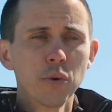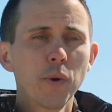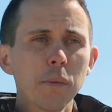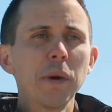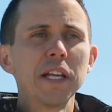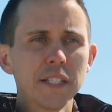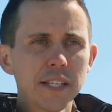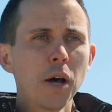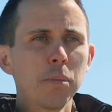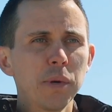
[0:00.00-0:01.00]
wheelbase is
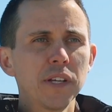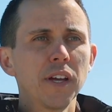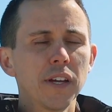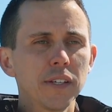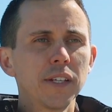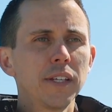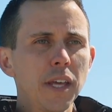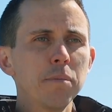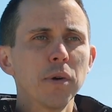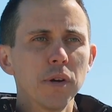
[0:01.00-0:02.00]
helping
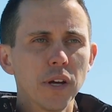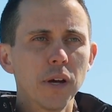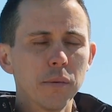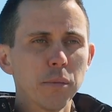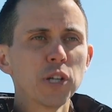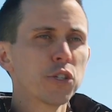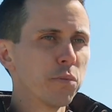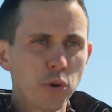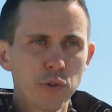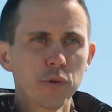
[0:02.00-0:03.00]
keep a much
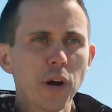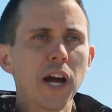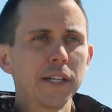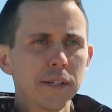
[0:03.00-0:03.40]
smoother ride.